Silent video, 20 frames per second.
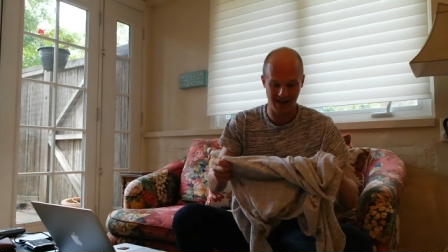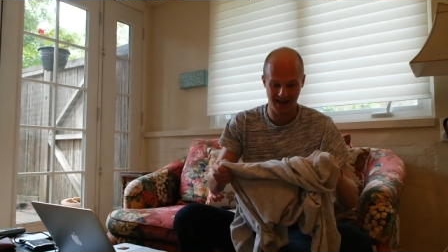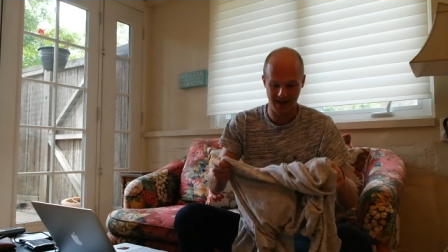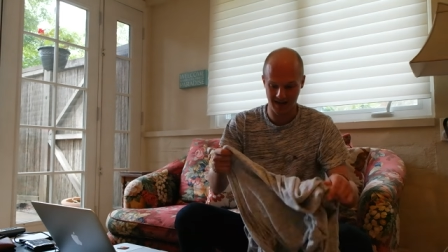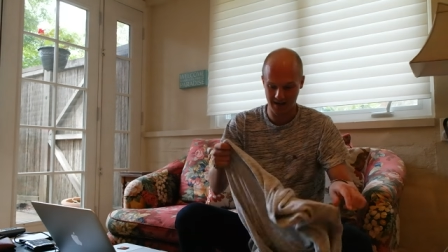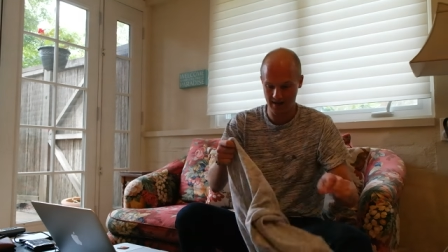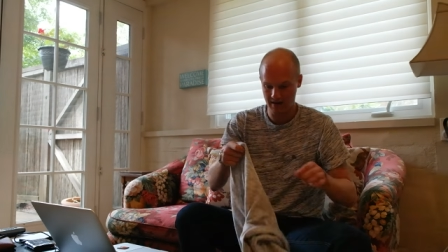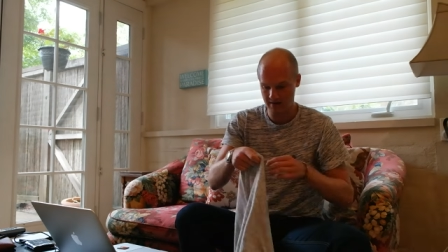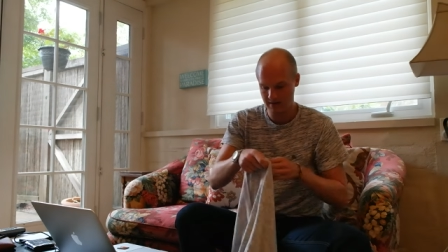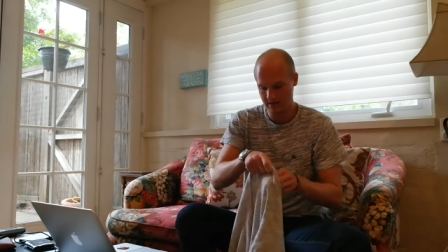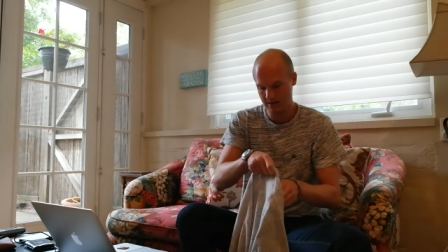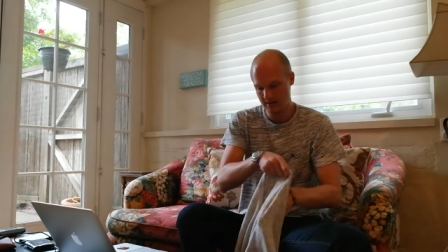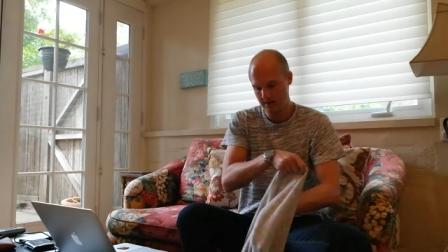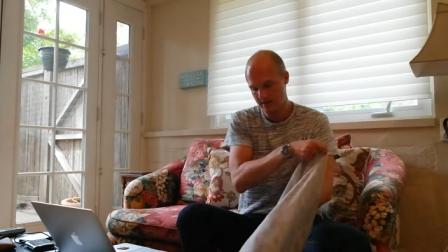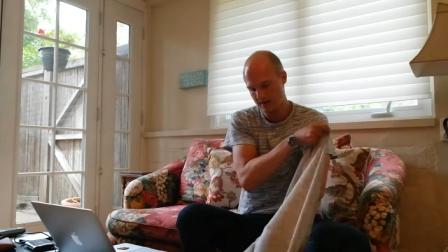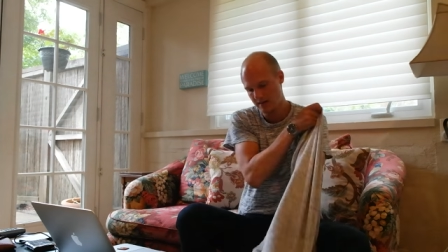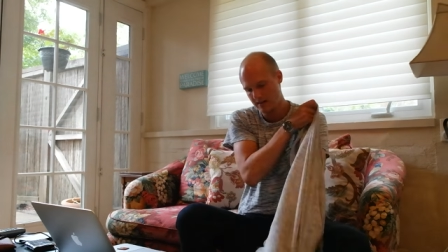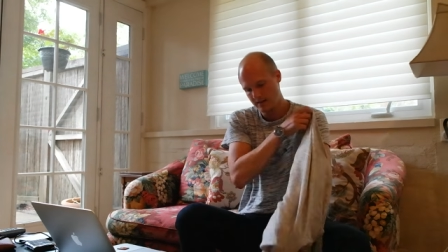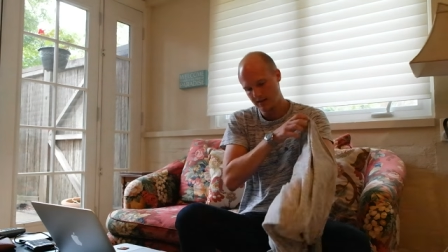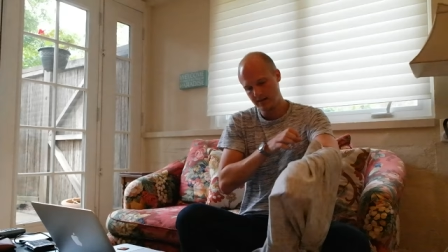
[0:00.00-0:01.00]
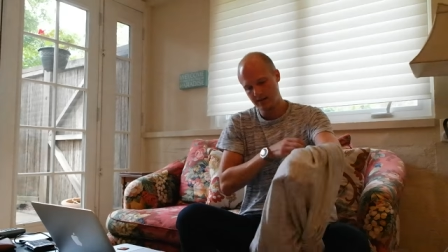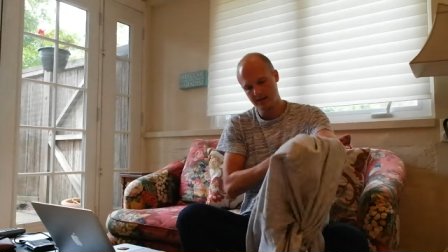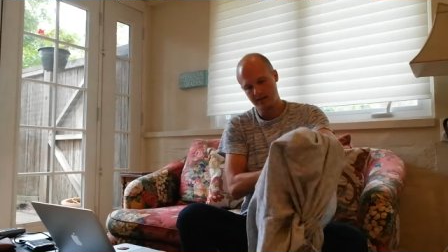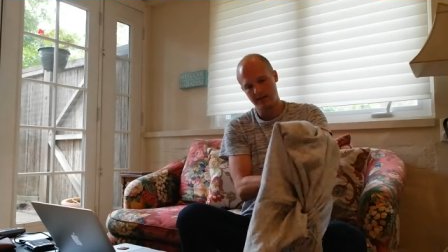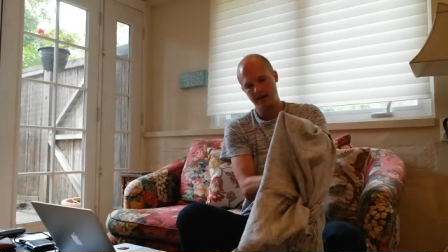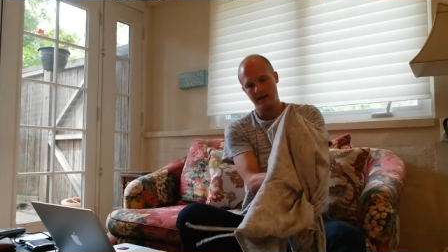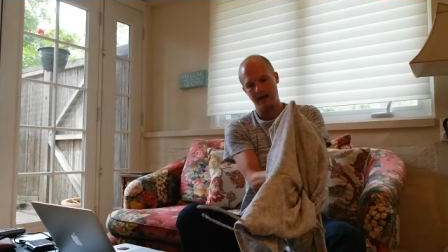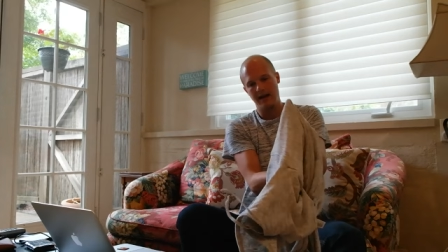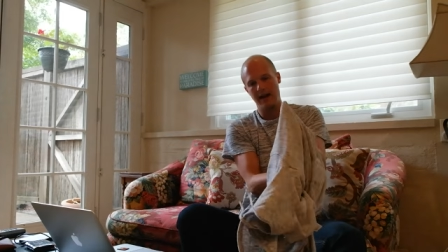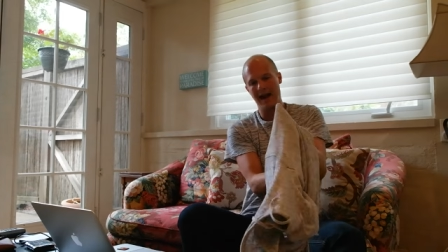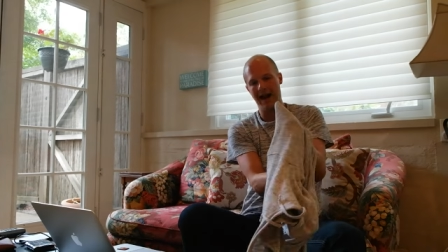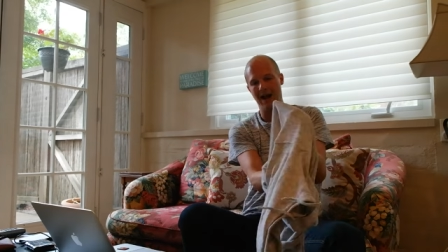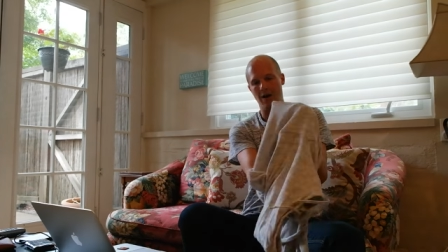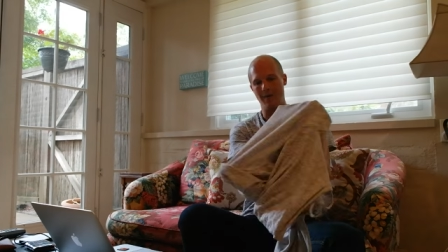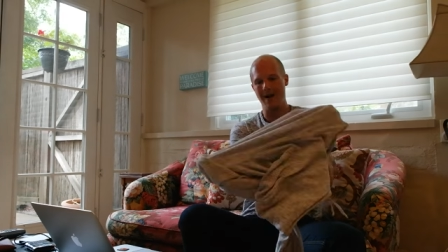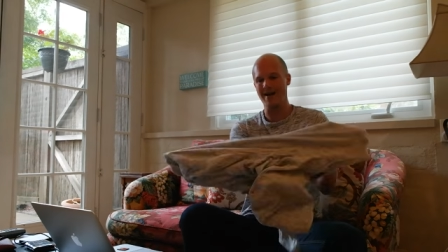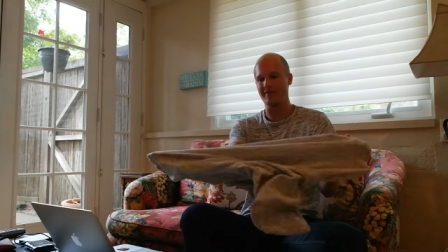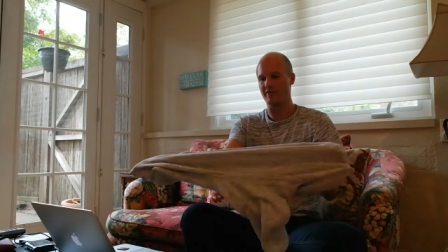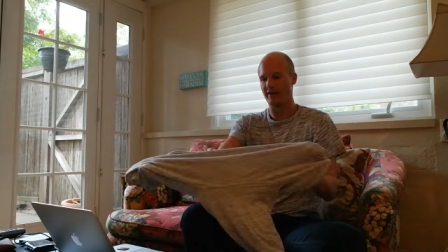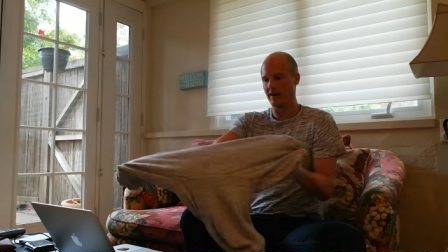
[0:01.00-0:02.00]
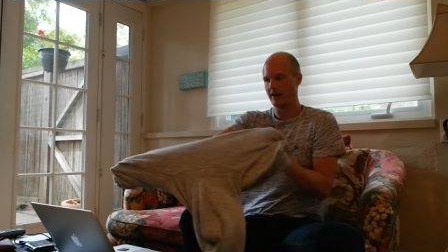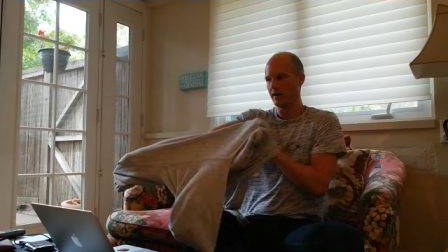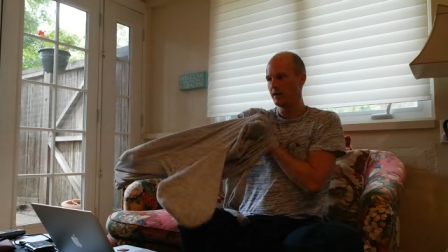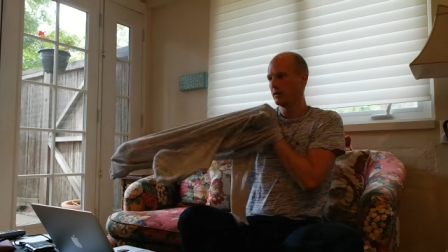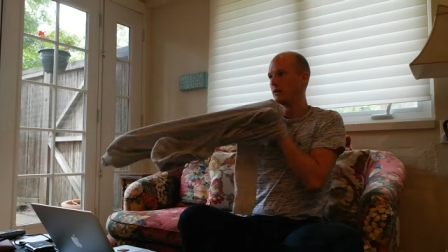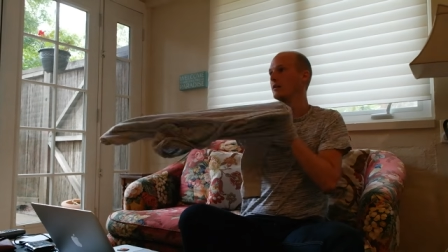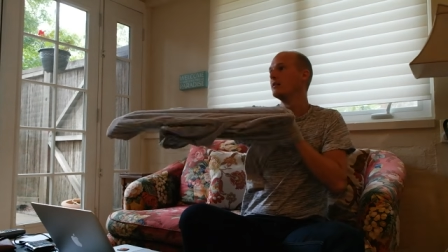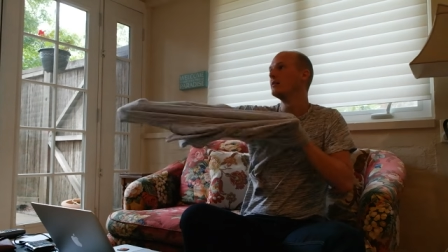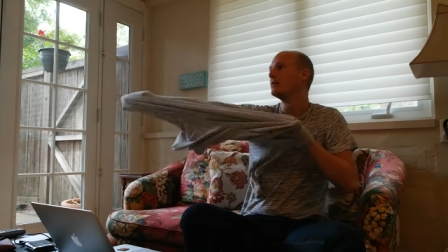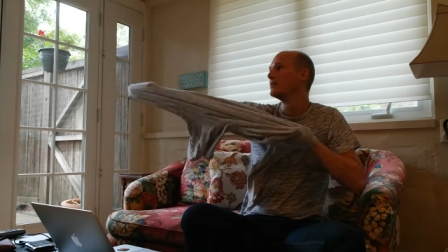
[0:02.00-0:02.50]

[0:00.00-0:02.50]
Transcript: lag. However,